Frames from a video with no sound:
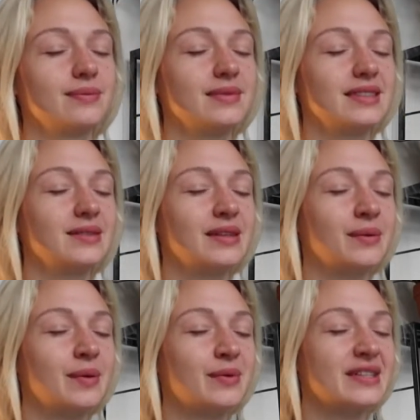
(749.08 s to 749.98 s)
Let's do that
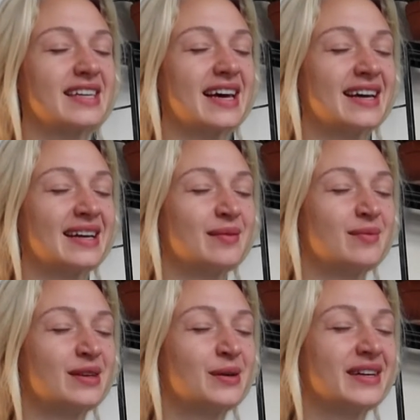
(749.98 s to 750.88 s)
one more
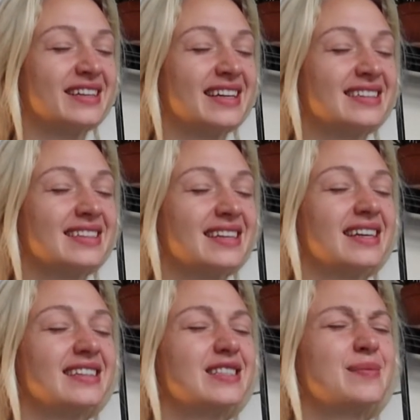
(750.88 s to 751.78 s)
time, knowing that
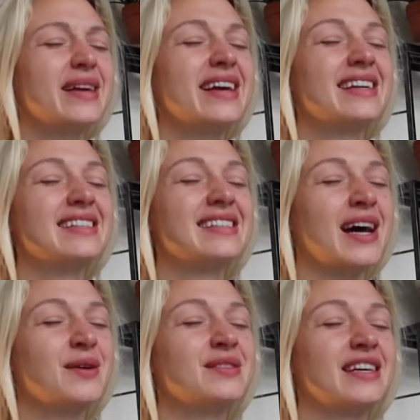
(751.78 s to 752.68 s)
just making this
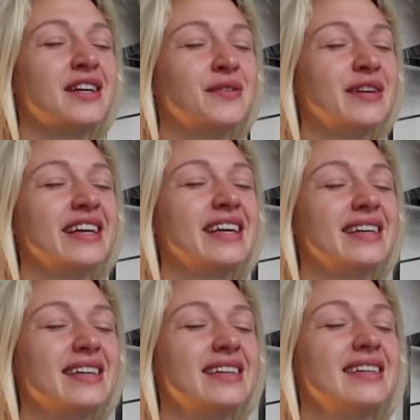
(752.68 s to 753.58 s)
sound can already
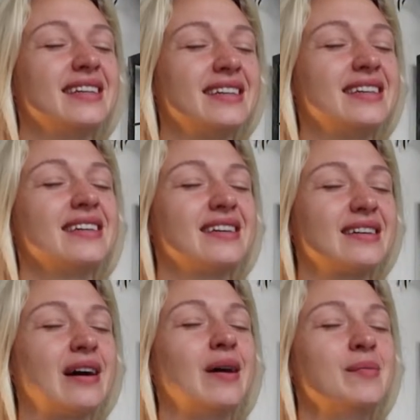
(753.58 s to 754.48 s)

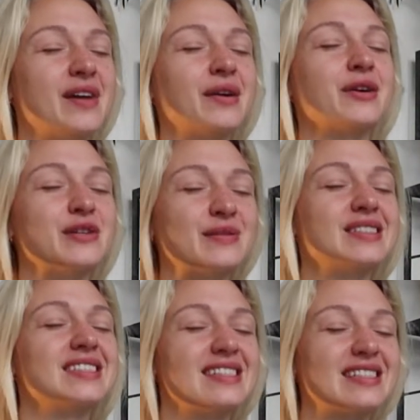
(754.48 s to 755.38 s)
calm down our
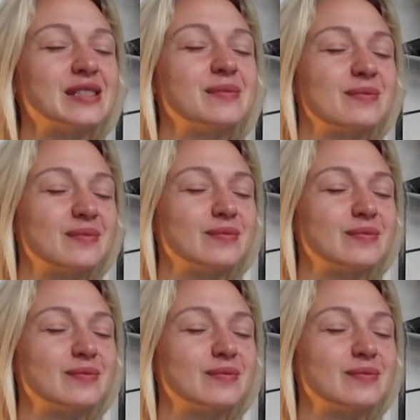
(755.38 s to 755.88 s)
nervous system.